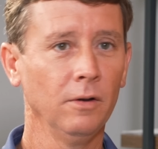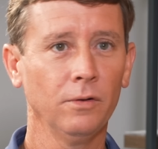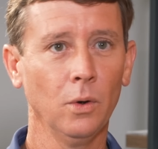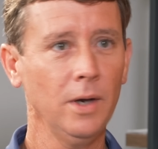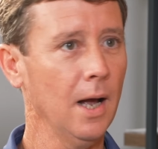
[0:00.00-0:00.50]

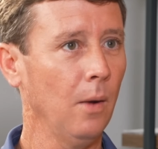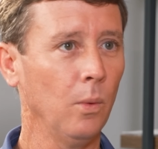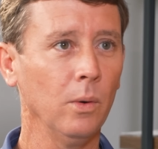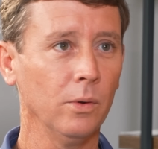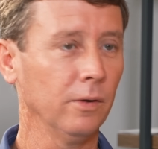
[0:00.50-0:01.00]
So yeah,
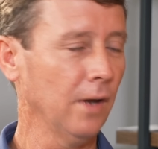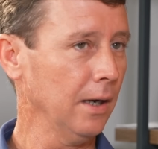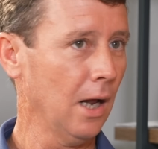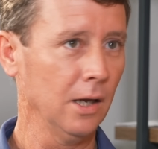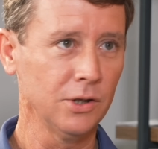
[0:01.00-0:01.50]
we, the
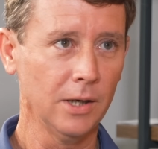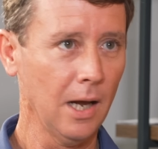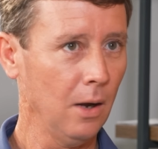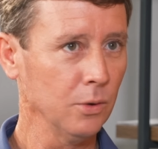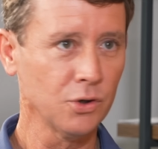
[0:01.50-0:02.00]
technology
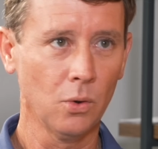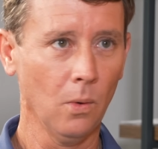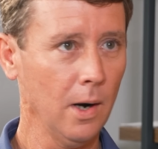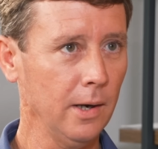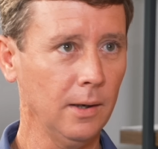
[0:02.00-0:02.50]
now is
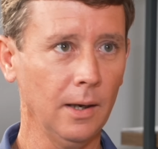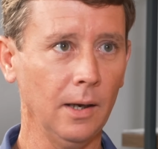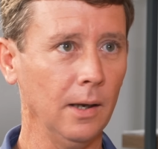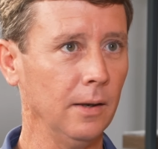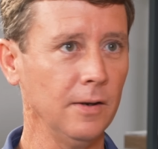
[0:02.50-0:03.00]
great
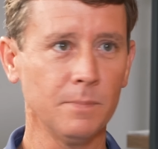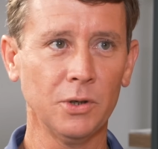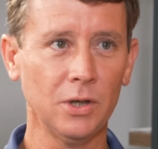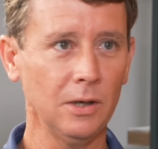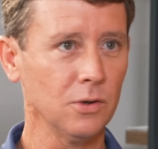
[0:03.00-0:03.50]
and these
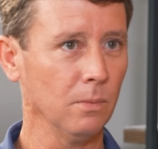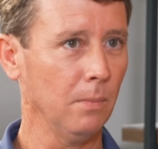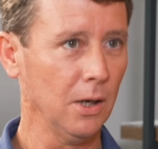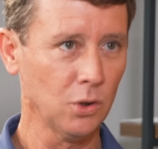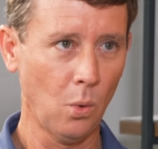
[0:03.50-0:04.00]
machines are
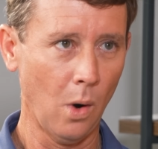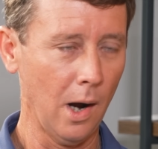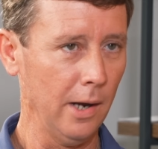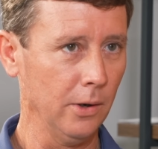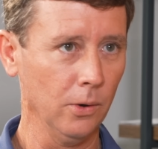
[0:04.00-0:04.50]
much
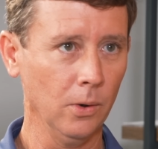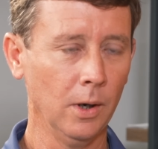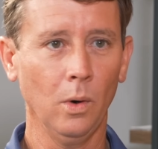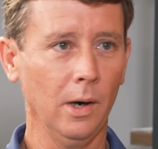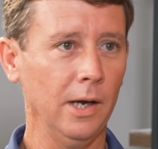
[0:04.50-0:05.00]
quieter,
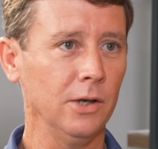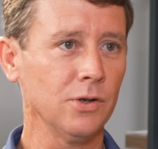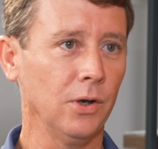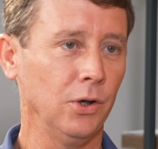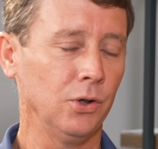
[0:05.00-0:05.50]
whereas